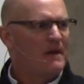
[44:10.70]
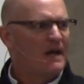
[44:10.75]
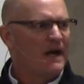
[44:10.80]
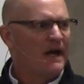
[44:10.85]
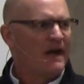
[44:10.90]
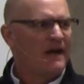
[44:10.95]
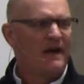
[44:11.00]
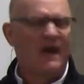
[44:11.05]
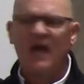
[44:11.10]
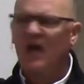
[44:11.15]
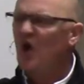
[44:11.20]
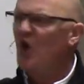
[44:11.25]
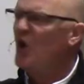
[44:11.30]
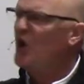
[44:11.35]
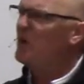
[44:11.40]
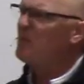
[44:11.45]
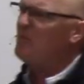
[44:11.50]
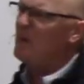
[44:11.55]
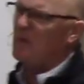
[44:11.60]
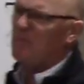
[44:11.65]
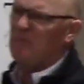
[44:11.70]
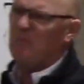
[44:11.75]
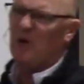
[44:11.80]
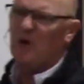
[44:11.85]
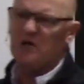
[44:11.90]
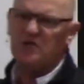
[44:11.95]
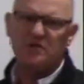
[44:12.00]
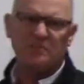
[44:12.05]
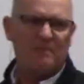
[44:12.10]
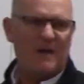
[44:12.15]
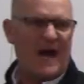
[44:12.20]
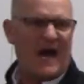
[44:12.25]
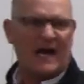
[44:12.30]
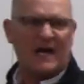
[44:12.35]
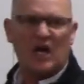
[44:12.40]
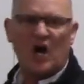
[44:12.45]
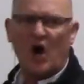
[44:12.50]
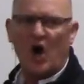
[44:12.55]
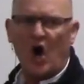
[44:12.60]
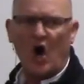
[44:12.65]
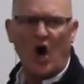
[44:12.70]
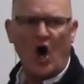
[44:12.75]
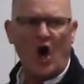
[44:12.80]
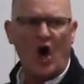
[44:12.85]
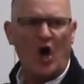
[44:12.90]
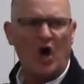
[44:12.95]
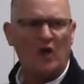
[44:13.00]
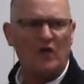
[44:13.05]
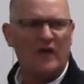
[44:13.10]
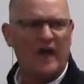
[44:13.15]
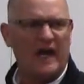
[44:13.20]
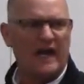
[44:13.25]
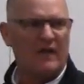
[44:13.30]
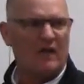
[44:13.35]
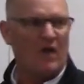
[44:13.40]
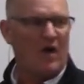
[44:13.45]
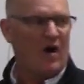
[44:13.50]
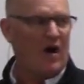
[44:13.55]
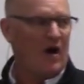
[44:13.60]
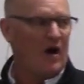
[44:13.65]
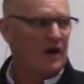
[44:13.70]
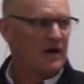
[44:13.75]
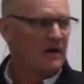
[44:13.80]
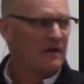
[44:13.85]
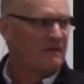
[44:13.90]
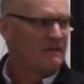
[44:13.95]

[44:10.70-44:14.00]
men who had been pushed back all day long.